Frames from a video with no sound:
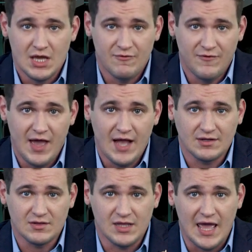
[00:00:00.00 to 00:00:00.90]
In
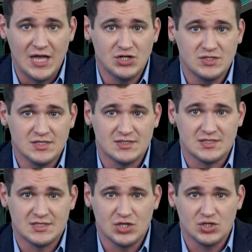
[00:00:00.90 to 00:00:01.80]
fact, the agency's
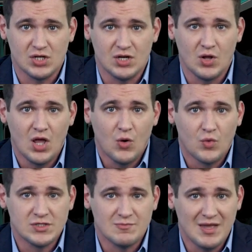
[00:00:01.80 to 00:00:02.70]
decision
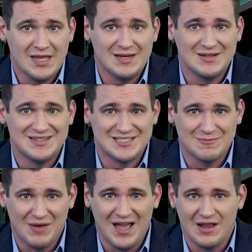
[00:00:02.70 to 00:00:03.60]
was made
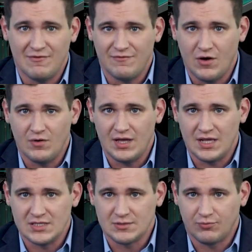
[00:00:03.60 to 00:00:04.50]
despite a vote
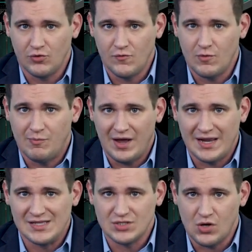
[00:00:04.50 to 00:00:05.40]
against approval by
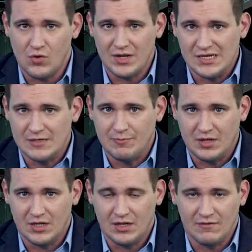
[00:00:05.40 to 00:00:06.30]
its own
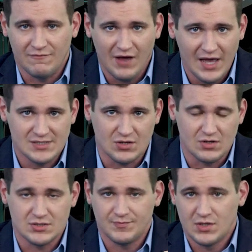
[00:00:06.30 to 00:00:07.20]
independent
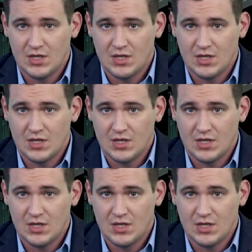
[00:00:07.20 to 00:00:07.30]
advisors.